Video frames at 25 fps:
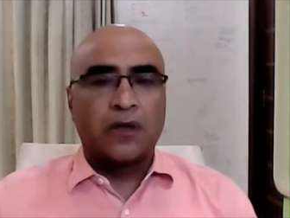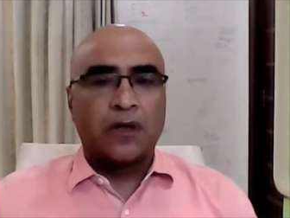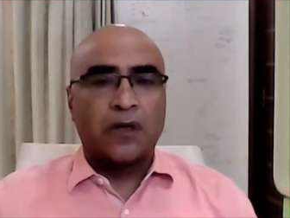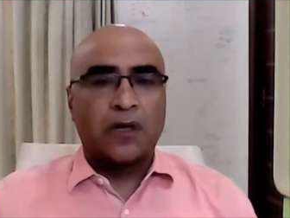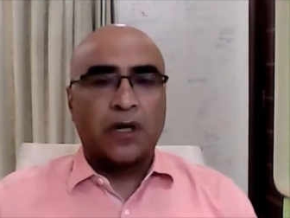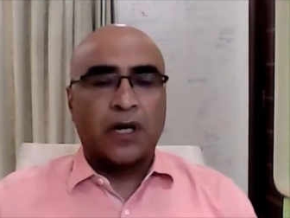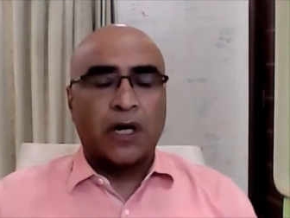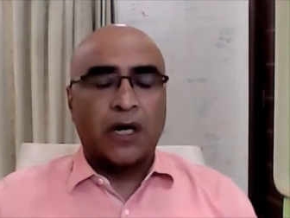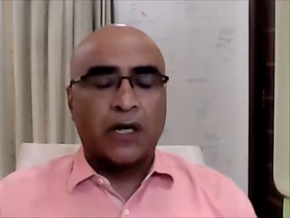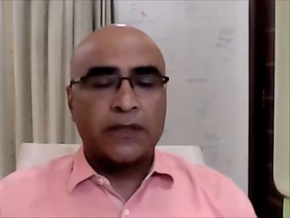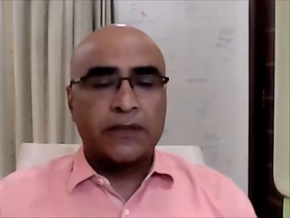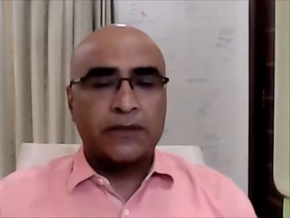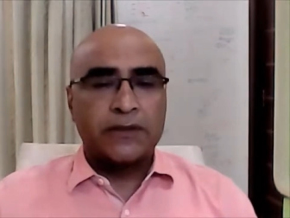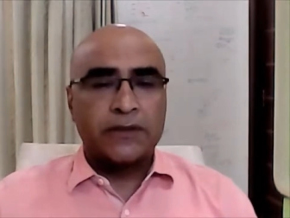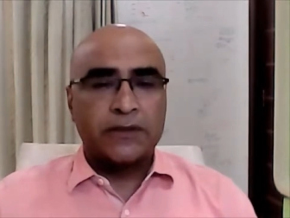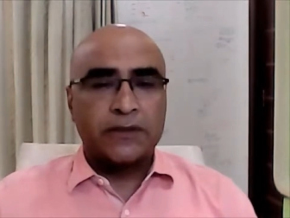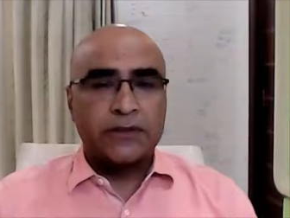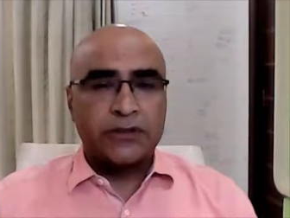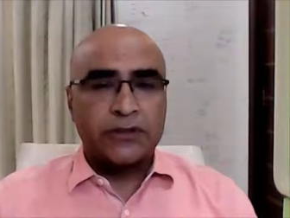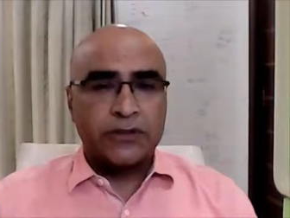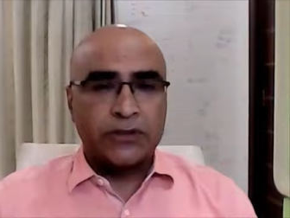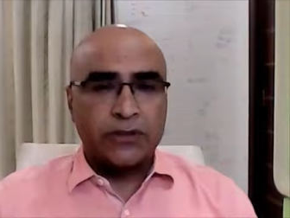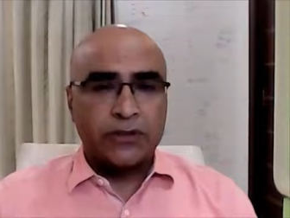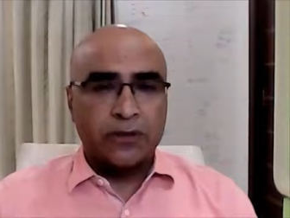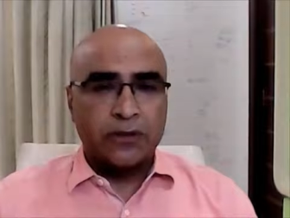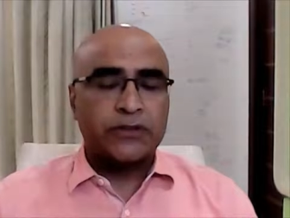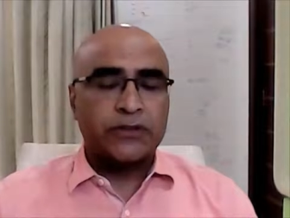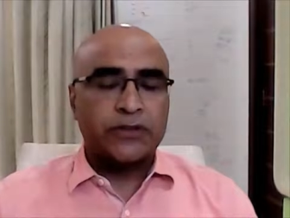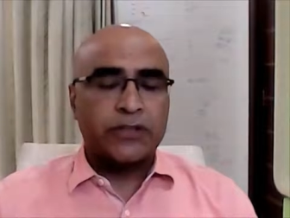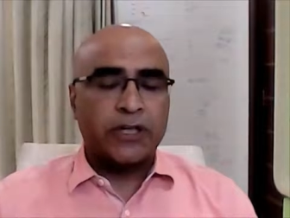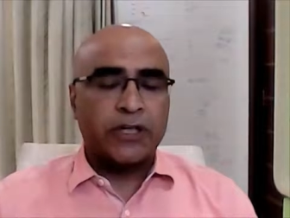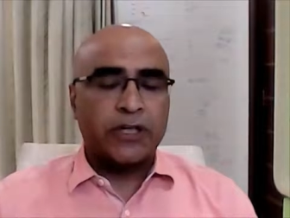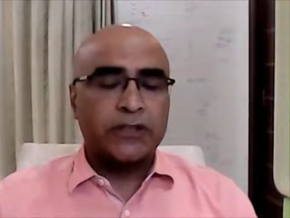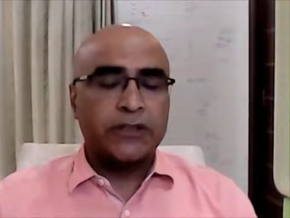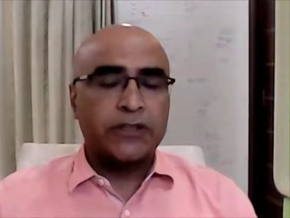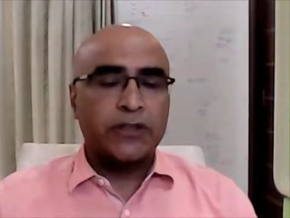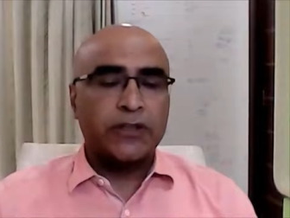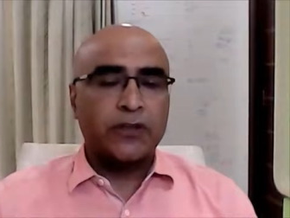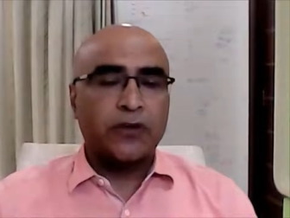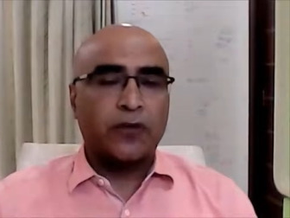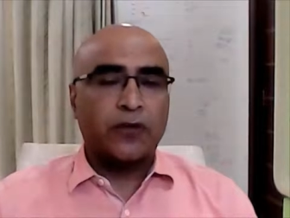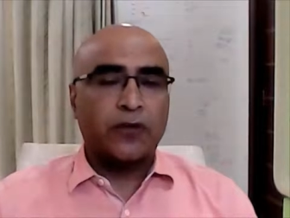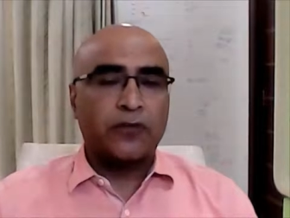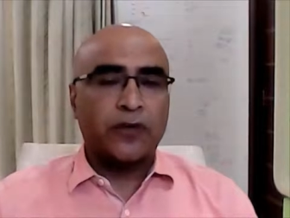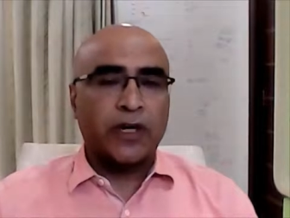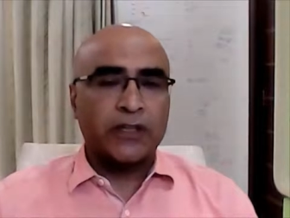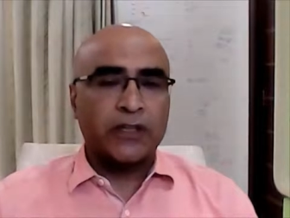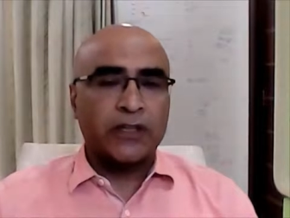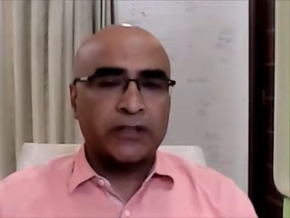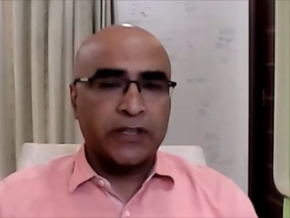and changing of
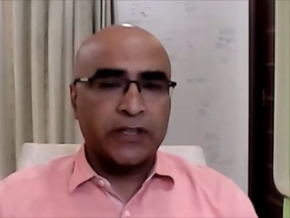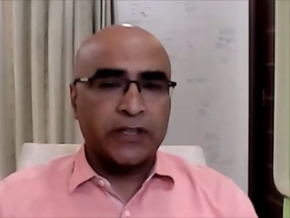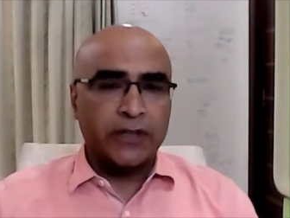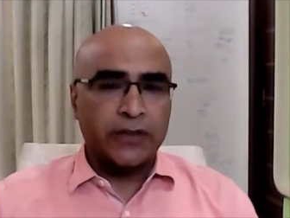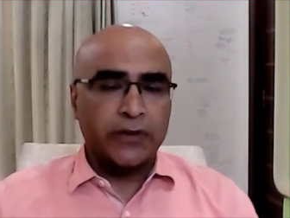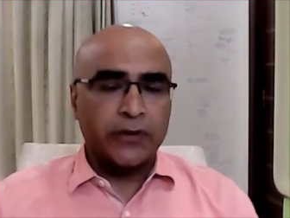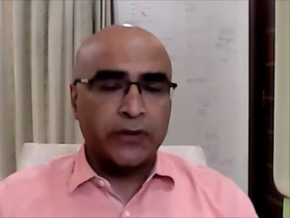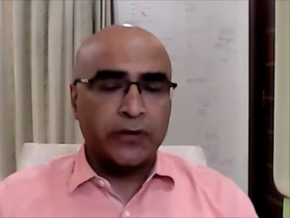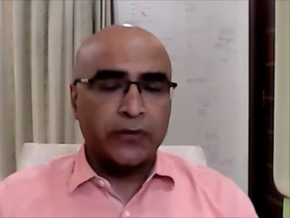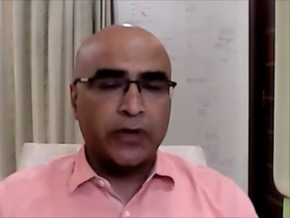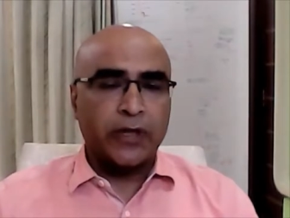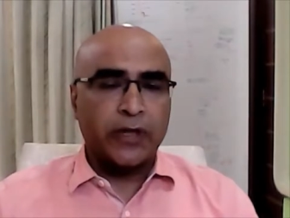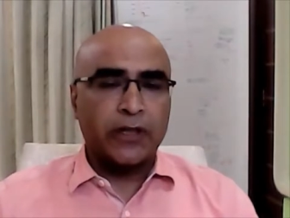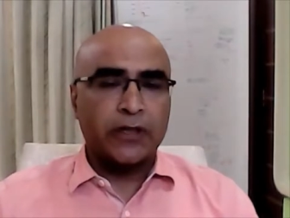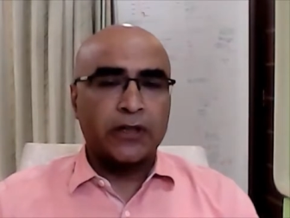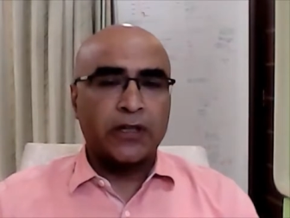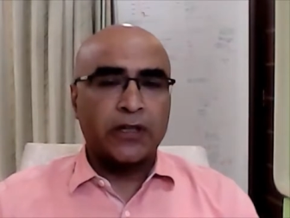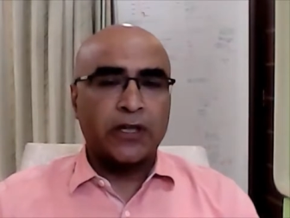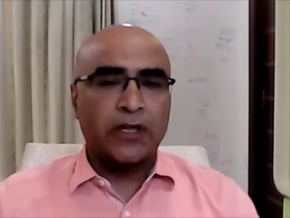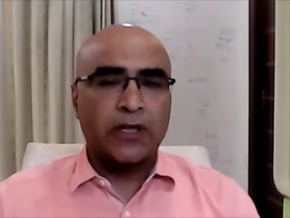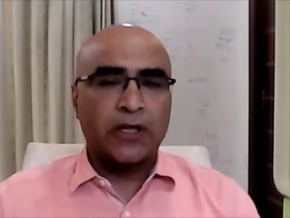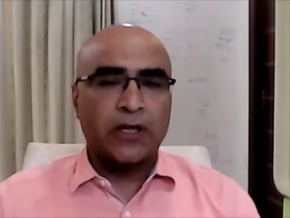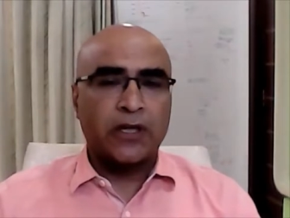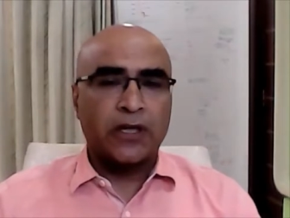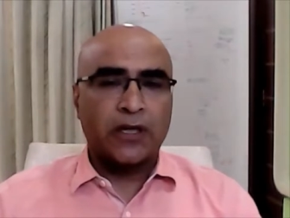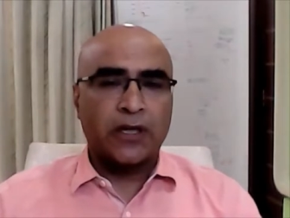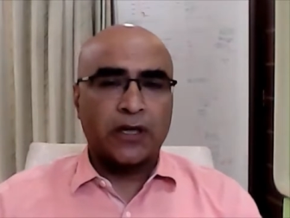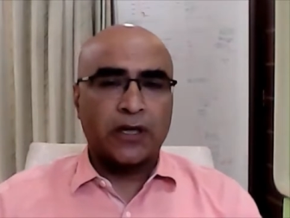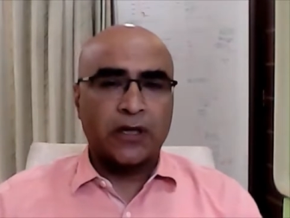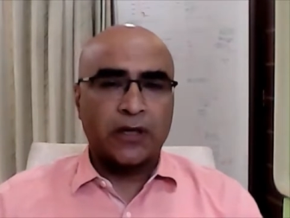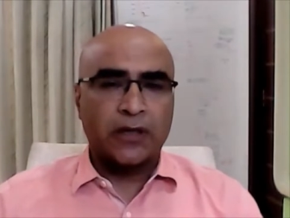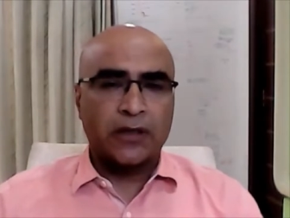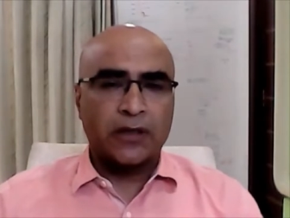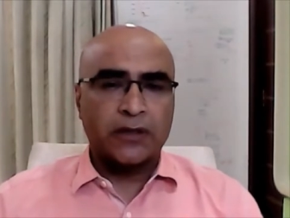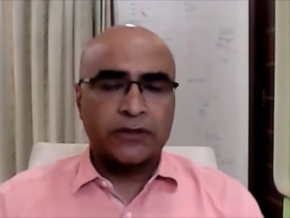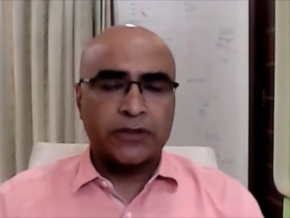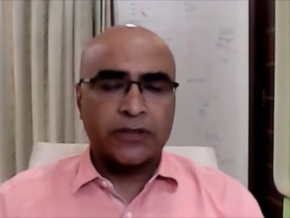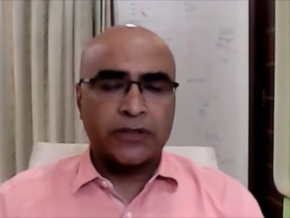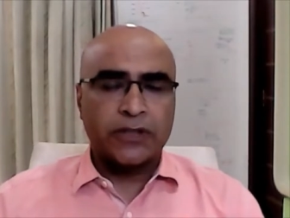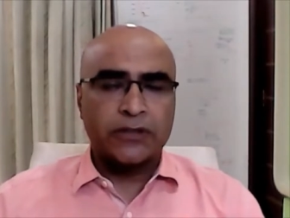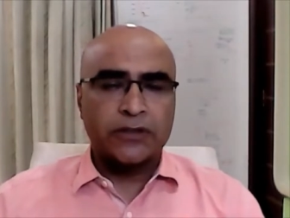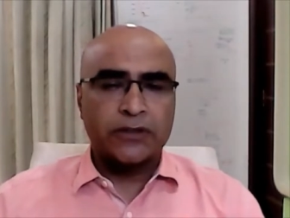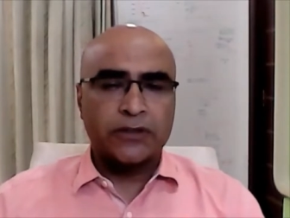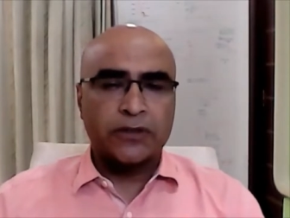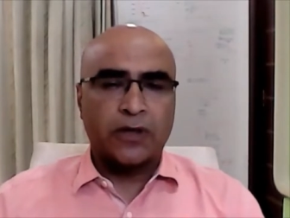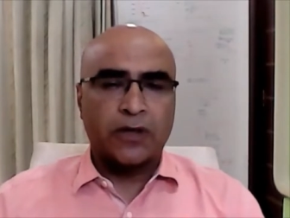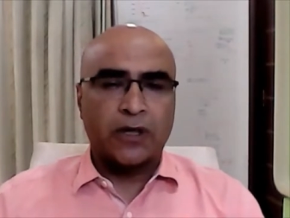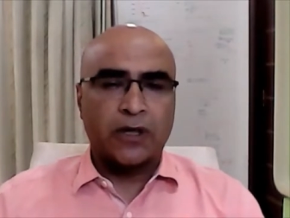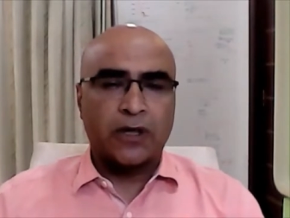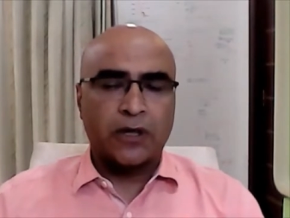dressing during the
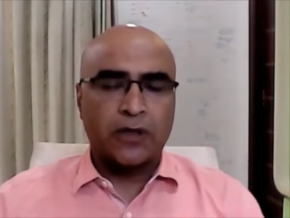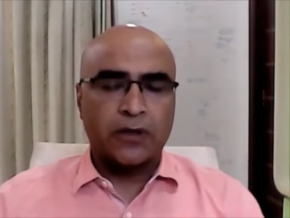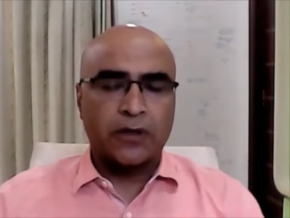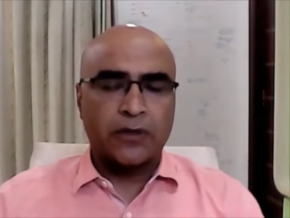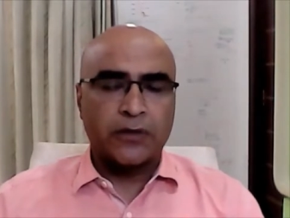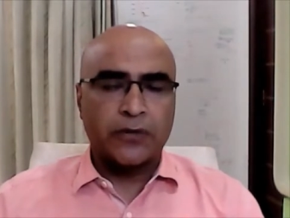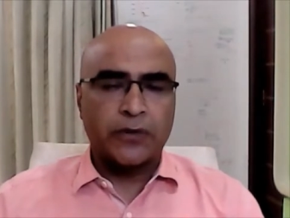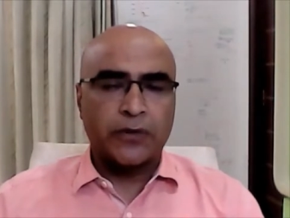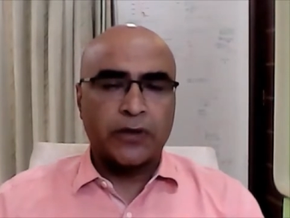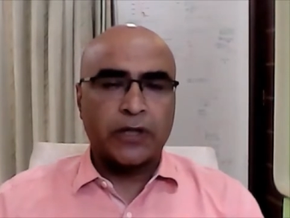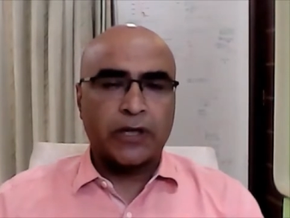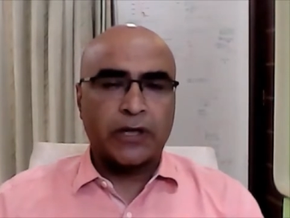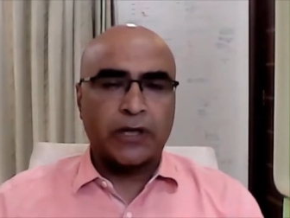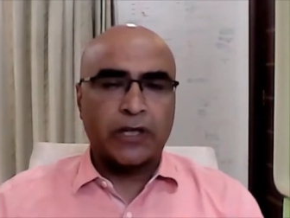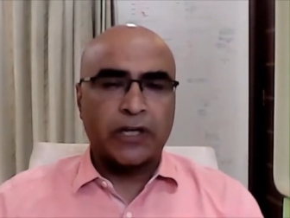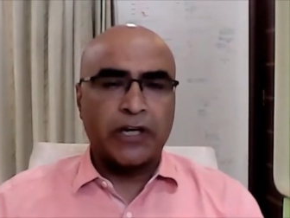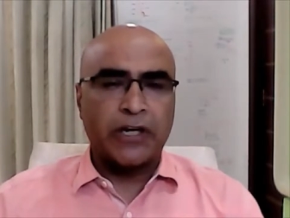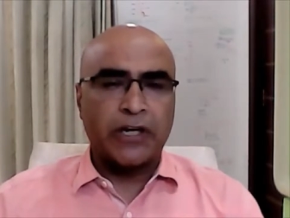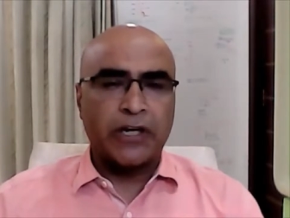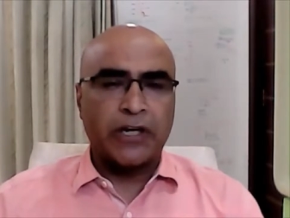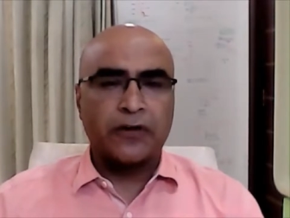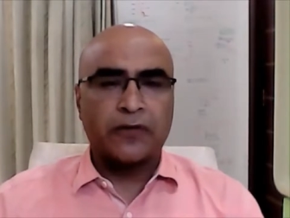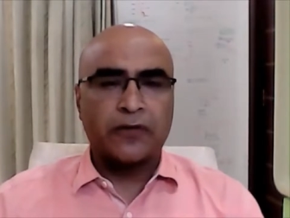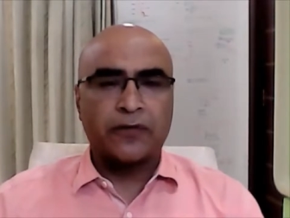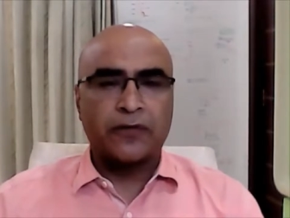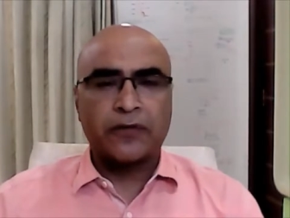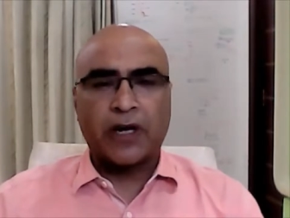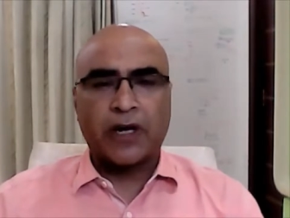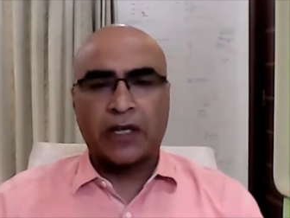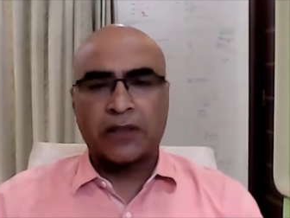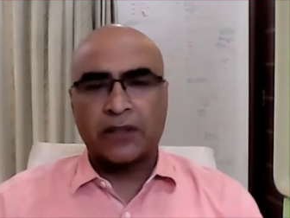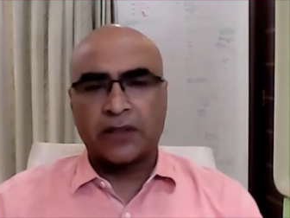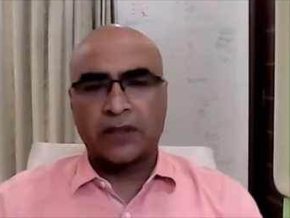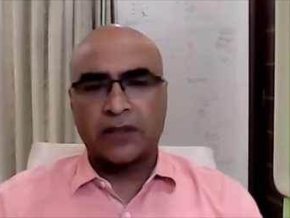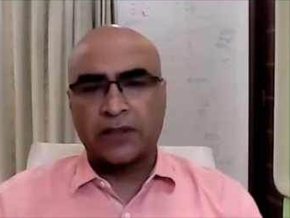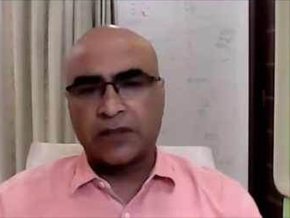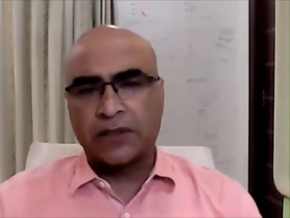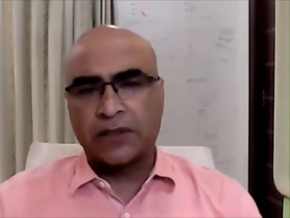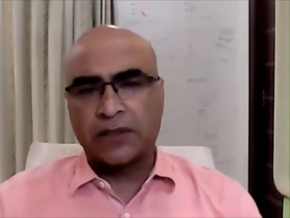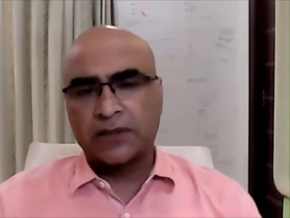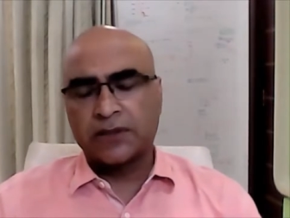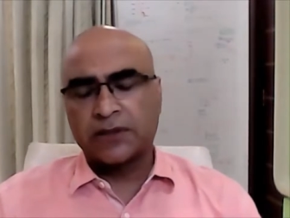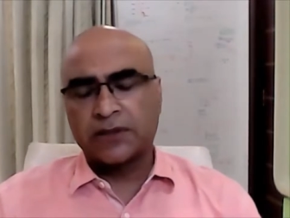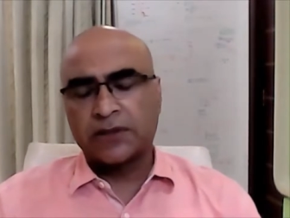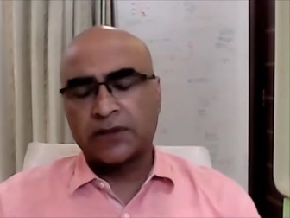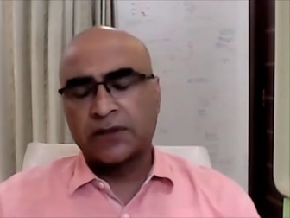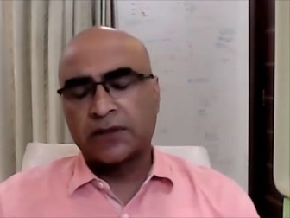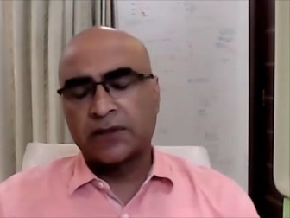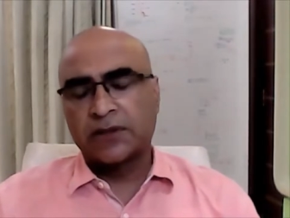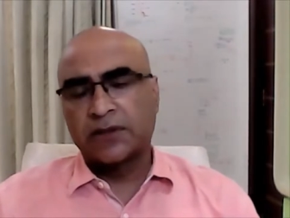cleaning of catheters.